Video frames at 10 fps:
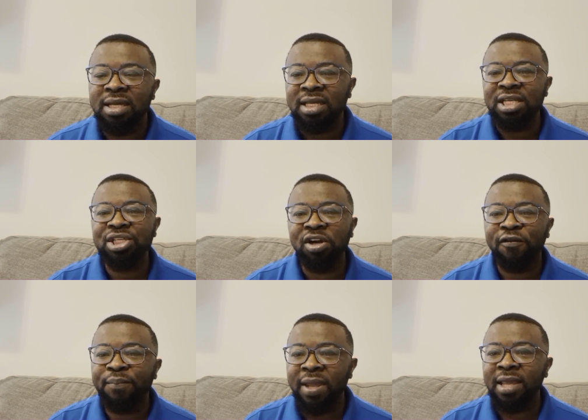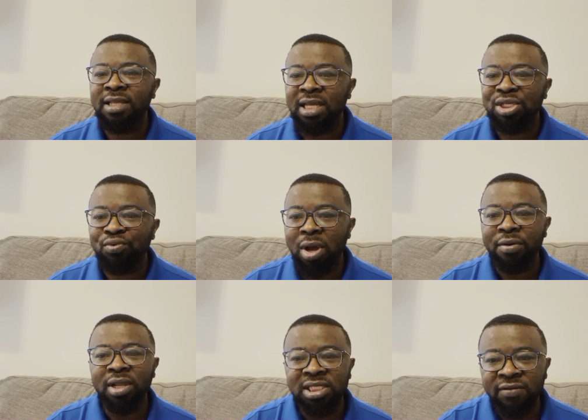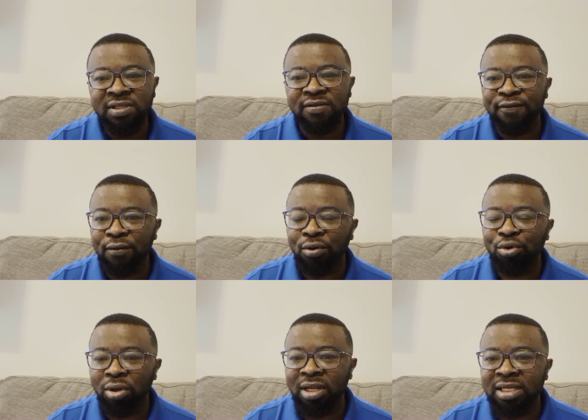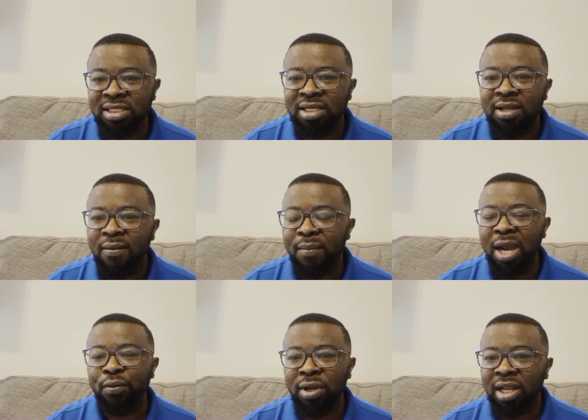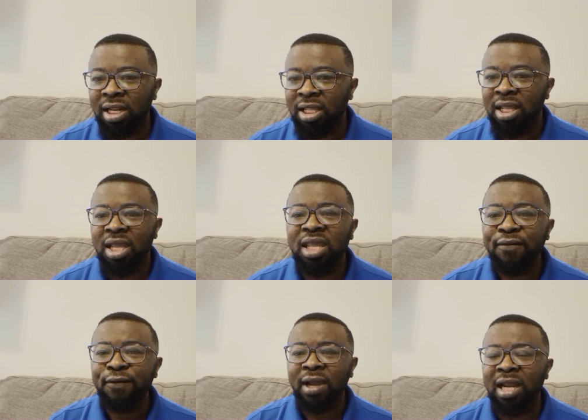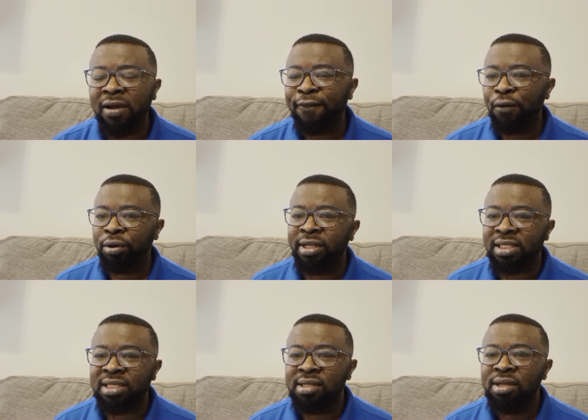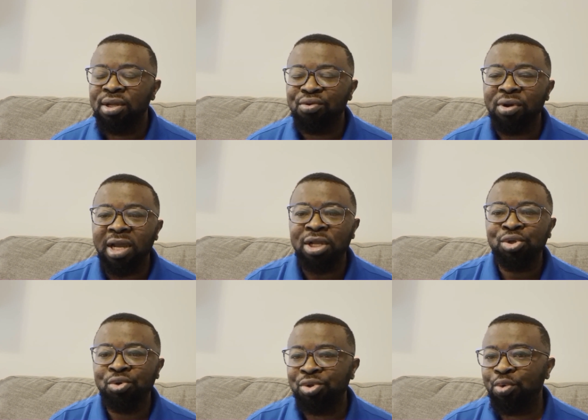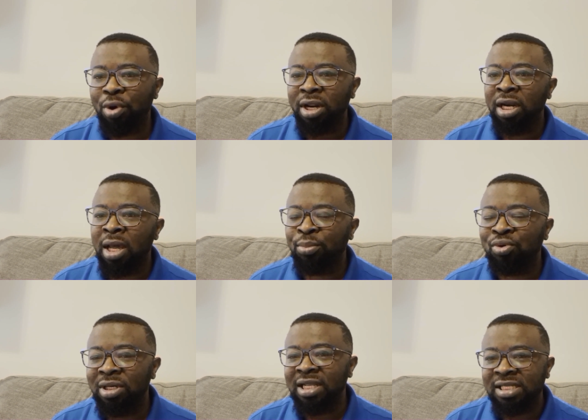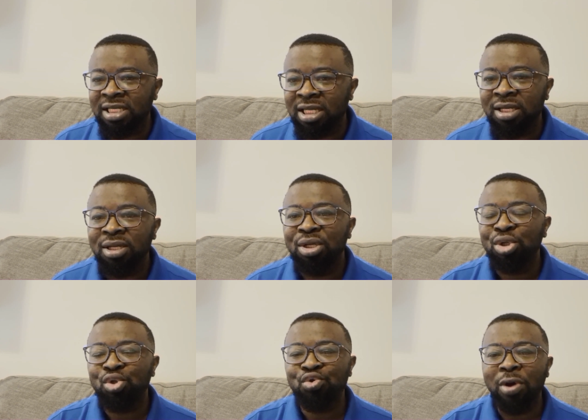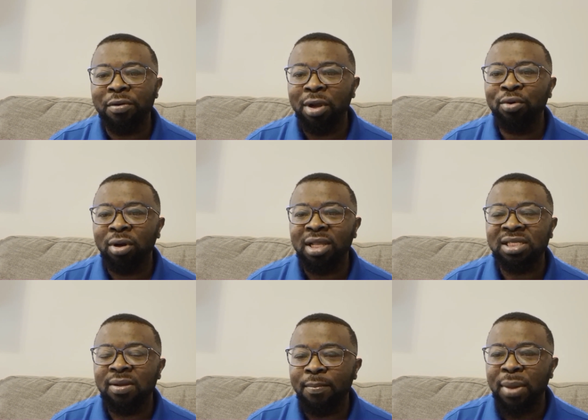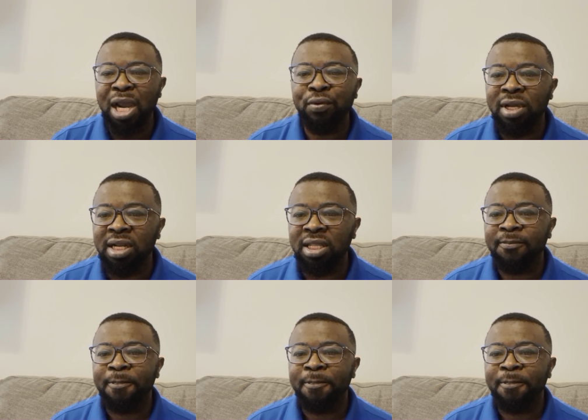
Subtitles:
Instead of paying just $174 bi-weekly, if you can afford it, you can choose to run it up to, let's say, $200 bi-weekly.